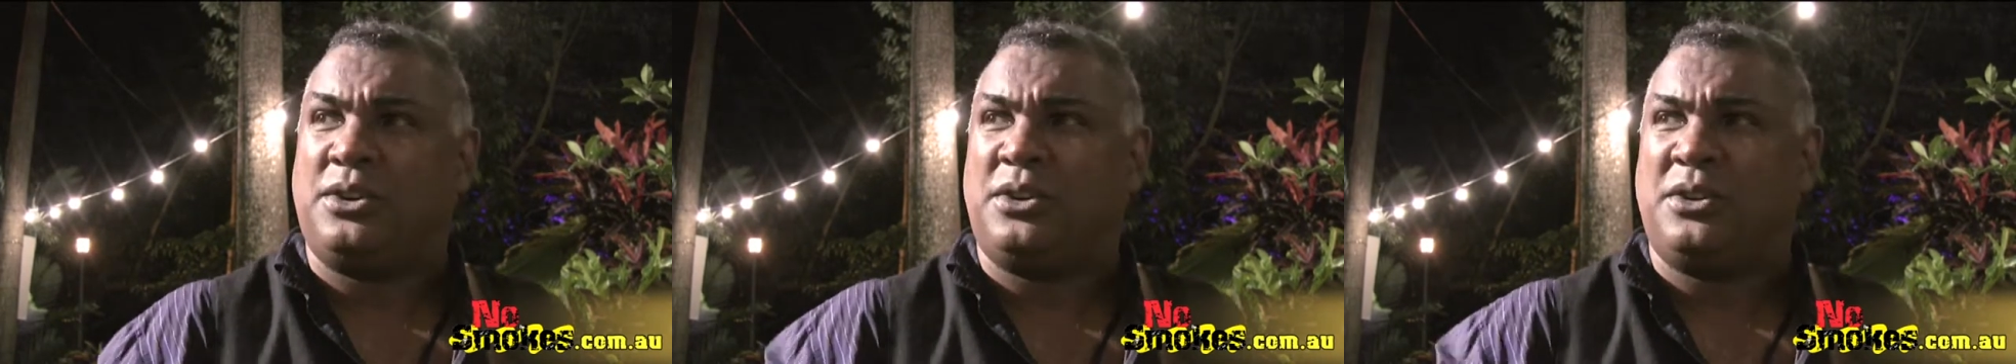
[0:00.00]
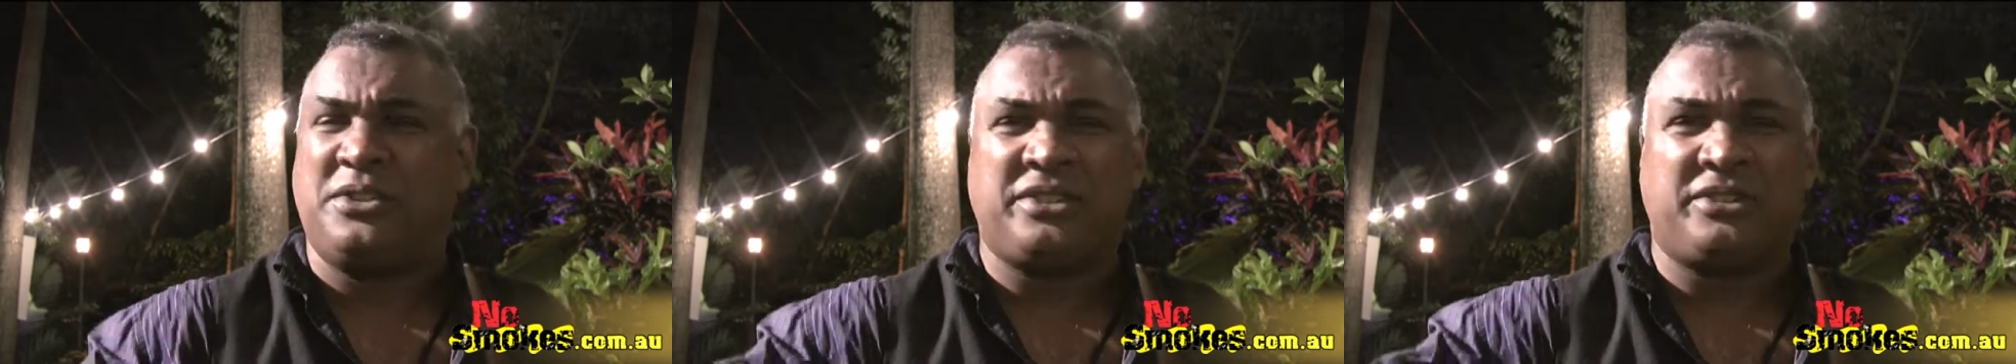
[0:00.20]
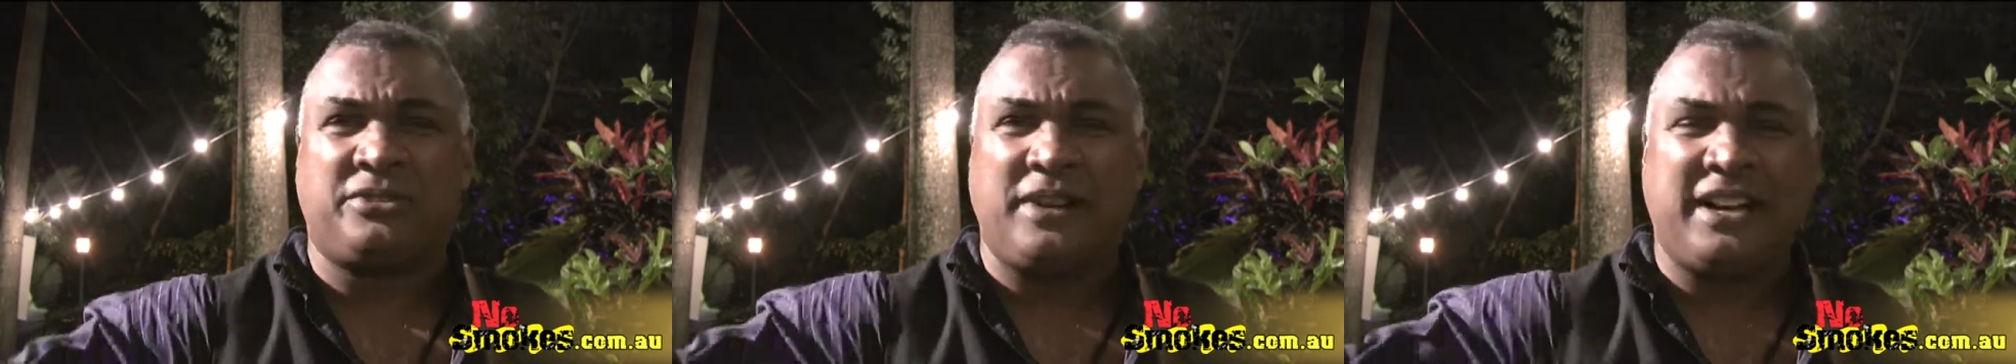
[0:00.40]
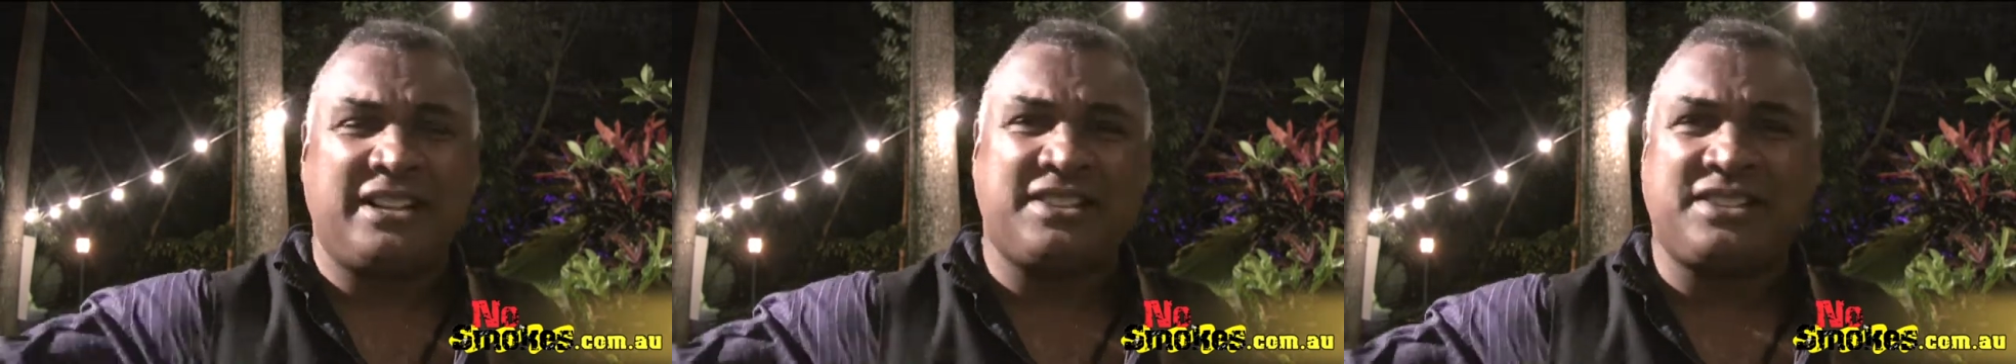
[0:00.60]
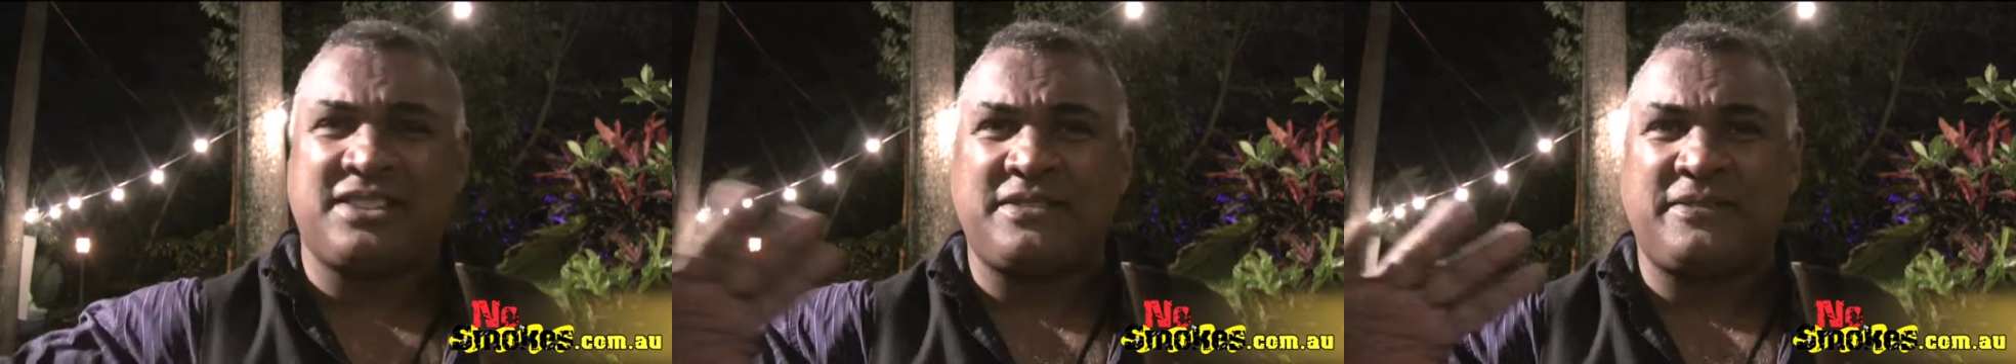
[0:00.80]
All the
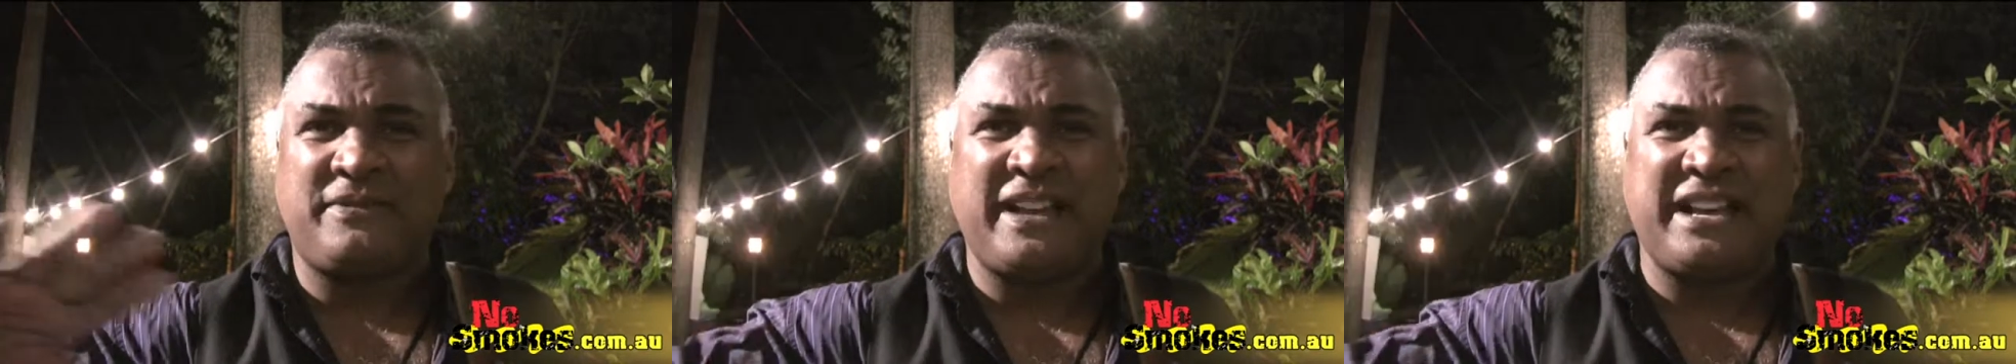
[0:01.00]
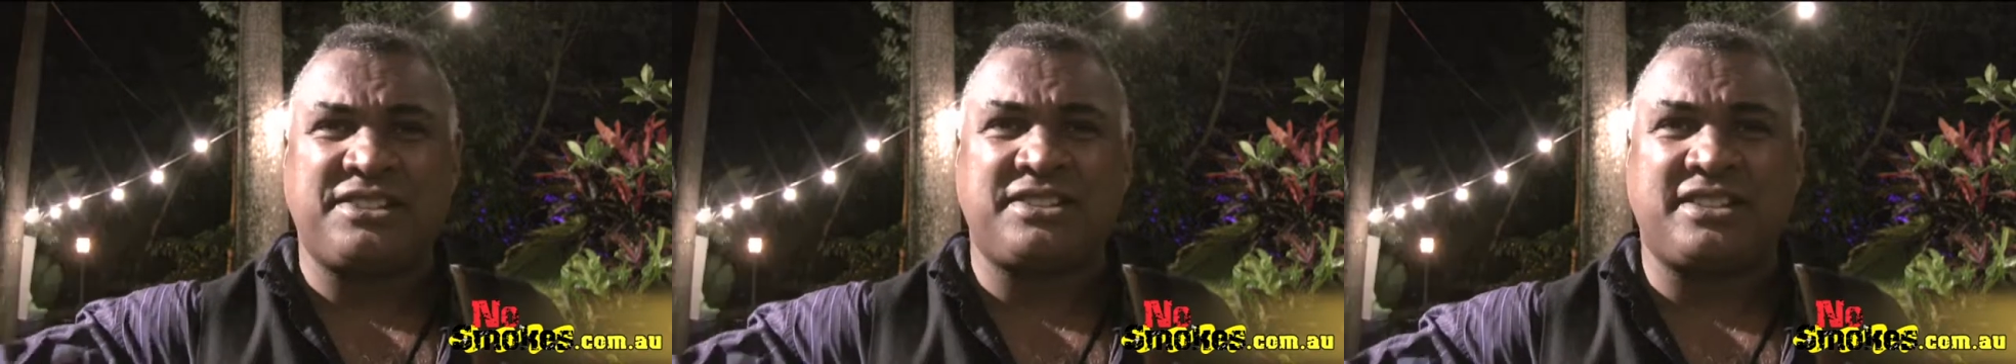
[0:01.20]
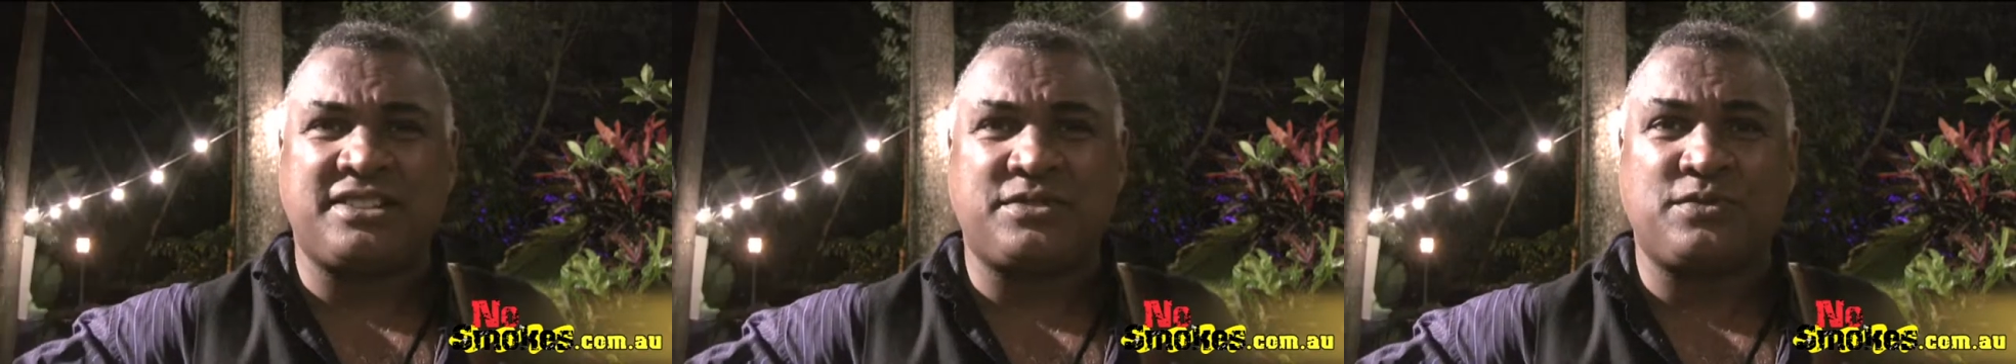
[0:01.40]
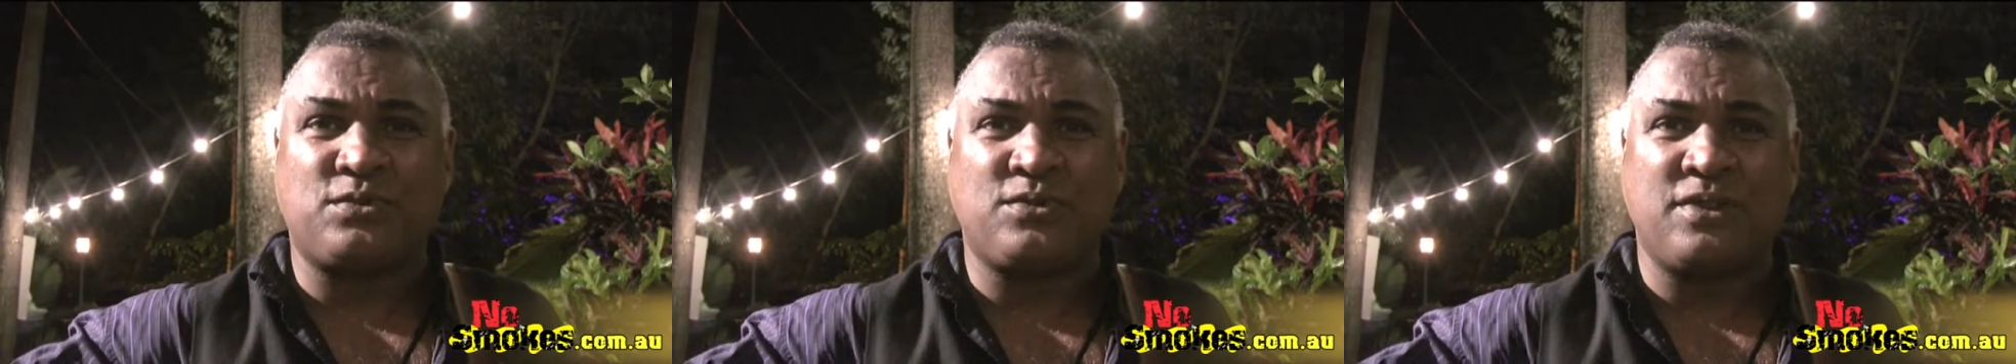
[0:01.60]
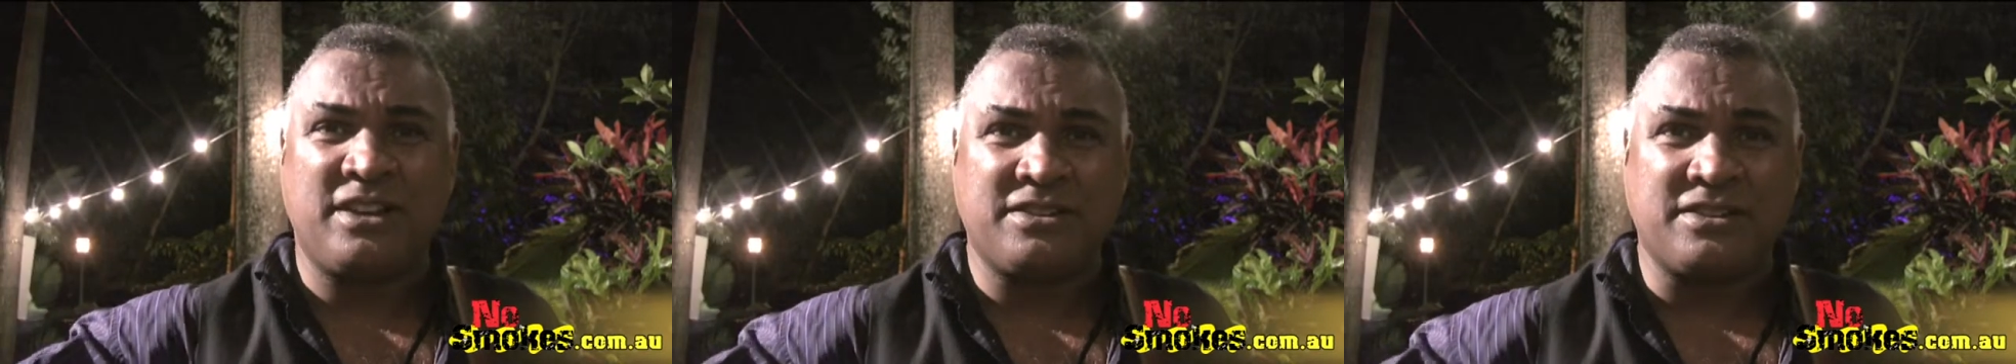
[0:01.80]
greatest, fastest
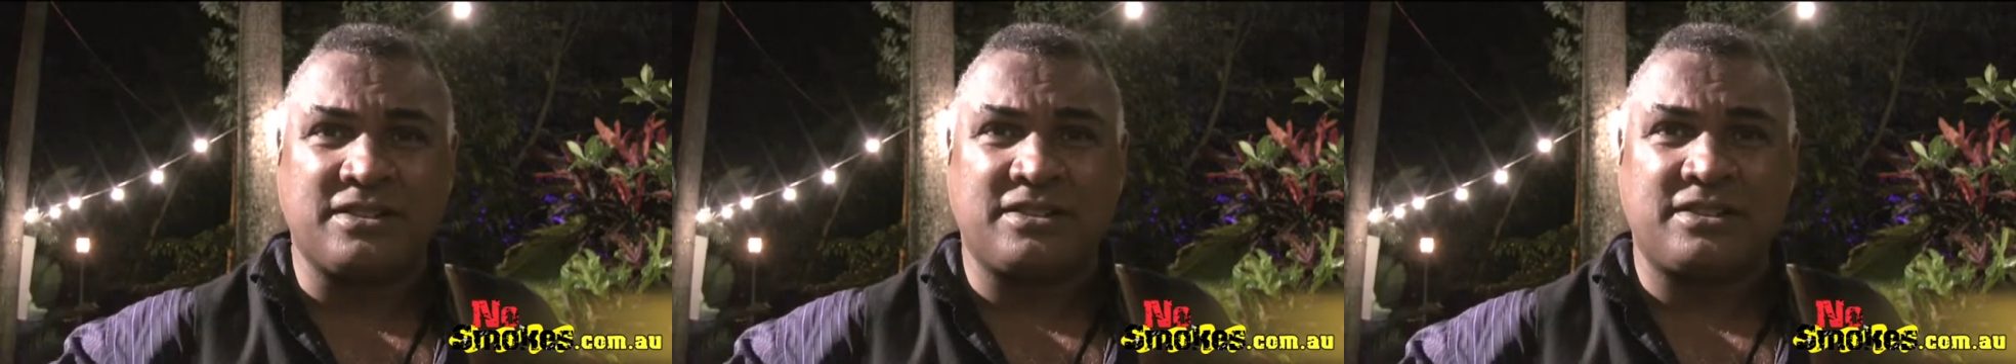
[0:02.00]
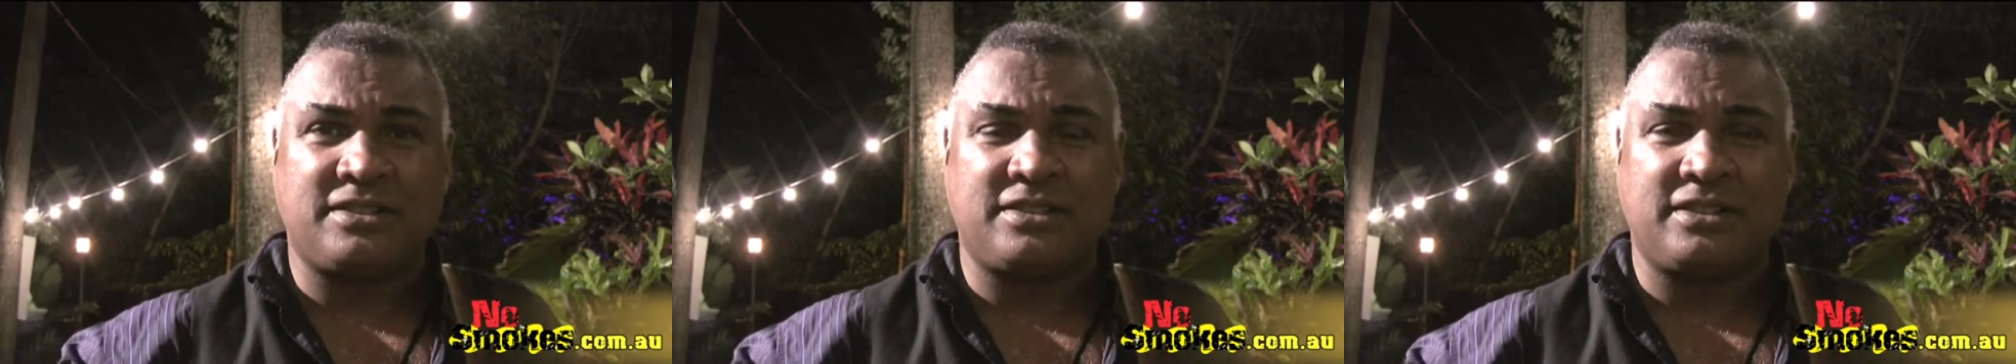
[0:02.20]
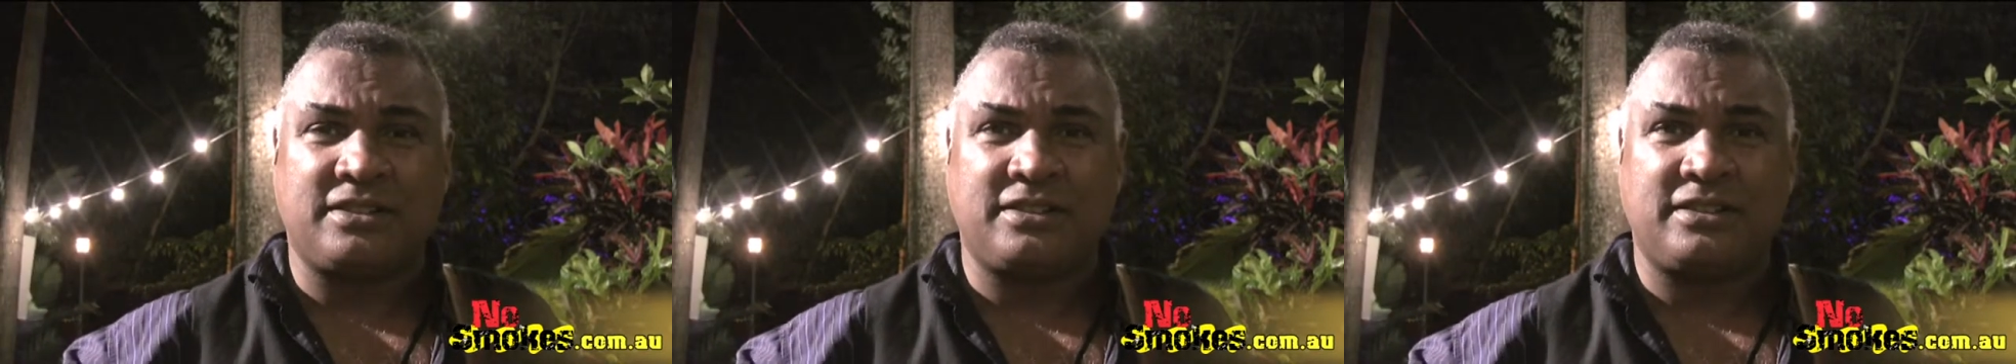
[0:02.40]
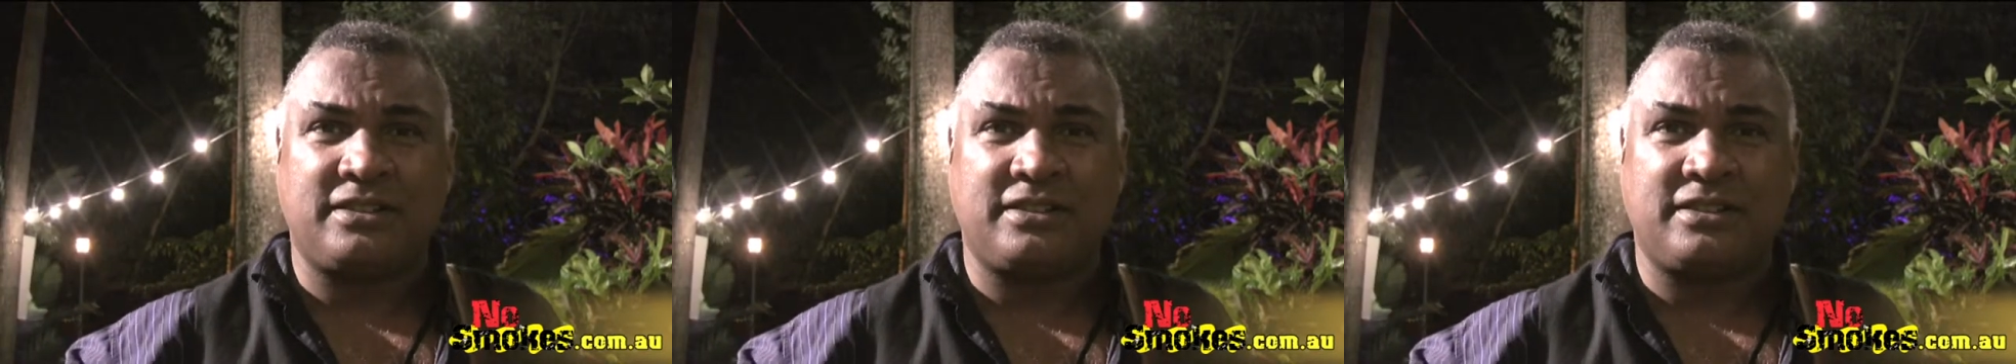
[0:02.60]
runners